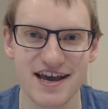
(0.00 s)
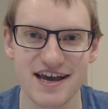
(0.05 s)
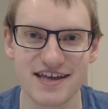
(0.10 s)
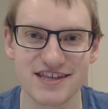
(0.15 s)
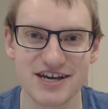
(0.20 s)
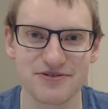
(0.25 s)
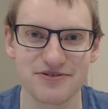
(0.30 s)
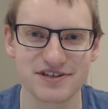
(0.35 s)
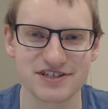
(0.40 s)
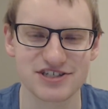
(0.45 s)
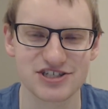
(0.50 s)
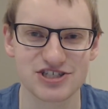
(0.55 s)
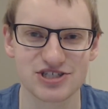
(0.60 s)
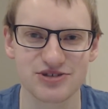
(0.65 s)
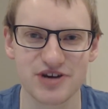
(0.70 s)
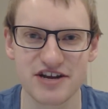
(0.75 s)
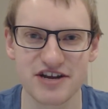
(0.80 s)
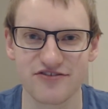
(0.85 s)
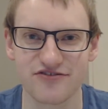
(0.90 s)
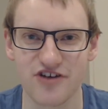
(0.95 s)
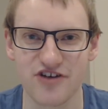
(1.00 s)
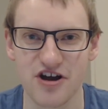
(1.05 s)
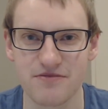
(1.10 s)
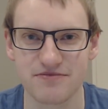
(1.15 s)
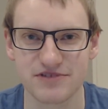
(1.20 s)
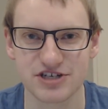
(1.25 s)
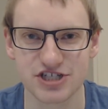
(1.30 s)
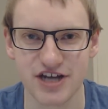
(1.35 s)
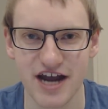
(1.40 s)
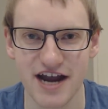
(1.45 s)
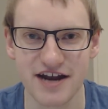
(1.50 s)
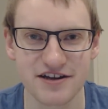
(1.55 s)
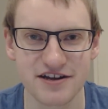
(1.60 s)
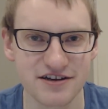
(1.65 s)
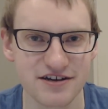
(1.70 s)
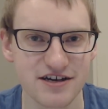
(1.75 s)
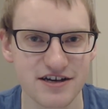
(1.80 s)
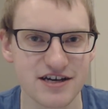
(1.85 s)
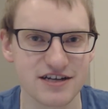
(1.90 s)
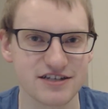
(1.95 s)
They went straight from
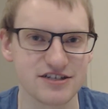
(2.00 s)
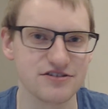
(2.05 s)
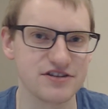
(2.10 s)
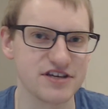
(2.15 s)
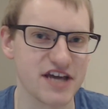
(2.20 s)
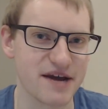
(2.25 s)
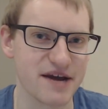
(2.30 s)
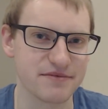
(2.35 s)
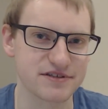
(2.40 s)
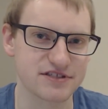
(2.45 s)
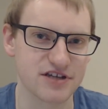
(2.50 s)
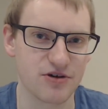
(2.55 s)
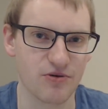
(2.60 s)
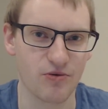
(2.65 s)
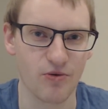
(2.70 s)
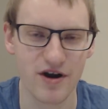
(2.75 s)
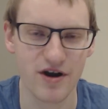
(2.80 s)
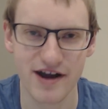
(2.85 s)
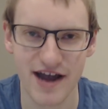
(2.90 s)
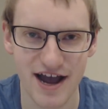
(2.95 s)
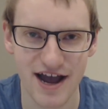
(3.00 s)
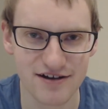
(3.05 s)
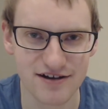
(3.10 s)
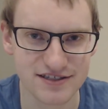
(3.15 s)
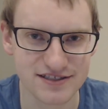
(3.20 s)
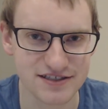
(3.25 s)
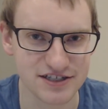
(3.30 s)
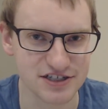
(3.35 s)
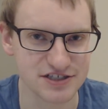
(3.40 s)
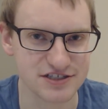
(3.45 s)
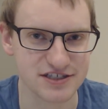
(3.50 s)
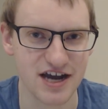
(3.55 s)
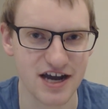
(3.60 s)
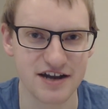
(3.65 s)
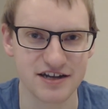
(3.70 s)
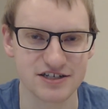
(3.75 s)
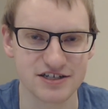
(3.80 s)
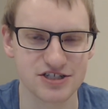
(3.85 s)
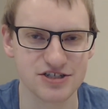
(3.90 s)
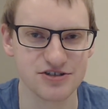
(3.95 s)
China to the Amazon warehouse. They just
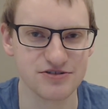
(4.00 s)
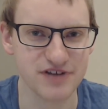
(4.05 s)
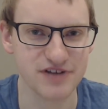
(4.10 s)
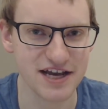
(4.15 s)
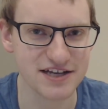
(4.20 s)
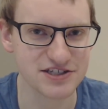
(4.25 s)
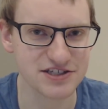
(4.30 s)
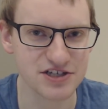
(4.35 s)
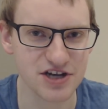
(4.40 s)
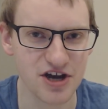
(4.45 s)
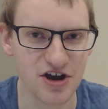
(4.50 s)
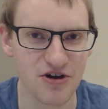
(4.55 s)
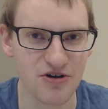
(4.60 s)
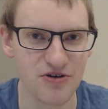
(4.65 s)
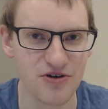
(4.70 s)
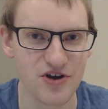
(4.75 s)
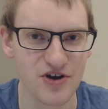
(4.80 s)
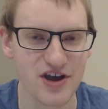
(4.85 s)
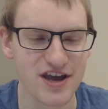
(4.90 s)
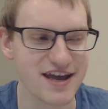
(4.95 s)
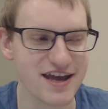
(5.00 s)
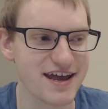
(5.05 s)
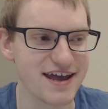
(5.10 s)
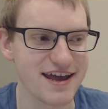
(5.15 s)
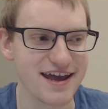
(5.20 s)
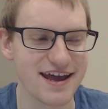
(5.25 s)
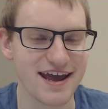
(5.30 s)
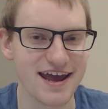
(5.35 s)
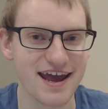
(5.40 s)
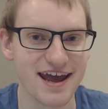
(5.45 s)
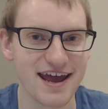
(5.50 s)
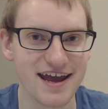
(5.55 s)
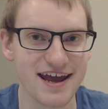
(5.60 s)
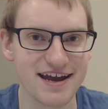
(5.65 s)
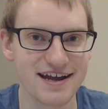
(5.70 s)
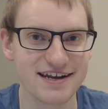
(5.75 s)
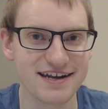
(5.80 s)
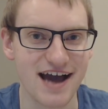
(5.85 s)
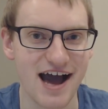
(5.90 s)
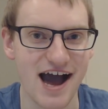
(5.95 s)
got in 2 days ago,
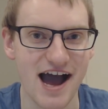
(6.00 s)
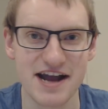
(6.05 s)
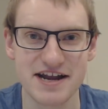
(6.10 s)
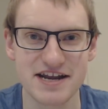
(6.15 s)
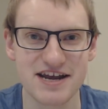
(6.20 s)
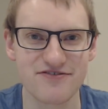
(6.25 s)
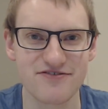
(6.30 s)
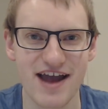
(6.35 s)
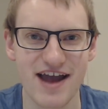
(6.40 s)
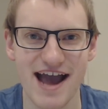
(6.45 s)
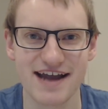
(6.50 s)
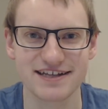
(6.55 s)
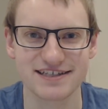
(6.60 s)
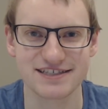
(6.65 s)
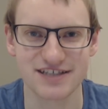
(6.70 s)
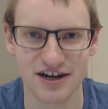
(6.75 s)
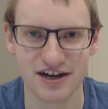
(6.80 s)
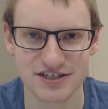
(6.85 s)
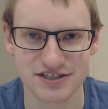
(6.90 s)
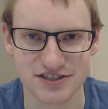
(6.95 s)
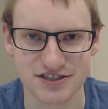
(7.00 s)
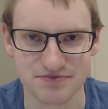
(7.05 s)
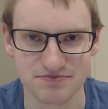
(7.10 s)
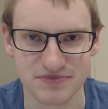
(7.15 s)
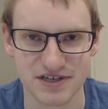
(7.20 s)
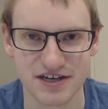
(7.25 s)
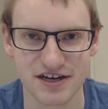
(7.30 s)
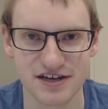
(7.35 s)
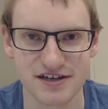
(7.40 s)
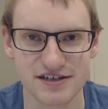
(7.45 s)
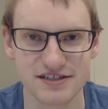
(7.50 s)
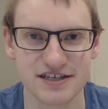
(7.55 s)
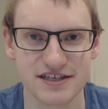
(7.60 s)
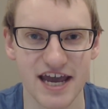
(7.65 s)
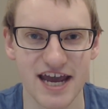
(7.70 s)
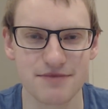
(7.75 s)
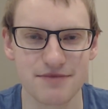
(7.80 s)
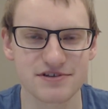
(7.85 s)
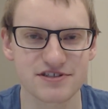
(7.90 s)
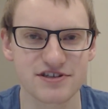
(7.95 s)
and I never had to touch them because
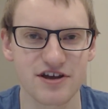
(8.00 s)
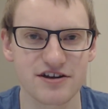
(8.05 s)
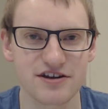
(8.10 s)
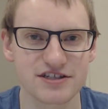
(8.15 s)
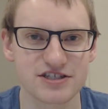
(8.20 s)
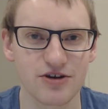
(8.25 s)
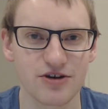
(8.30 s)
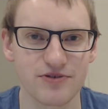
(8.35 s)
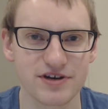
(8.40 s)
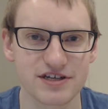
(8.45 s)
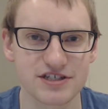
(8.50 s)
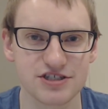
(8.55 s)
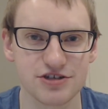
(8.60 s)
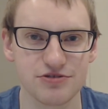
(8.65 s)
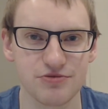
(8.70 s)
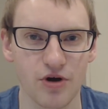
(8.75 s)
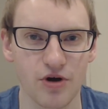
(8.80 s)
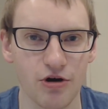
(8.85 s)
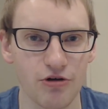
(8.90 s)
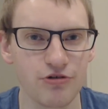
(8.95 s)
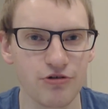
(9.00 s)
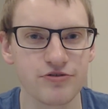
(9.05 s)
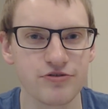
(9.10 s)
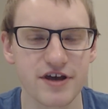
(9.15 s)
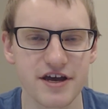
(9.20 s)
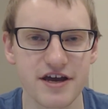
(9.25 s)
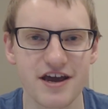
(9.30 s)
Amazon is going to hold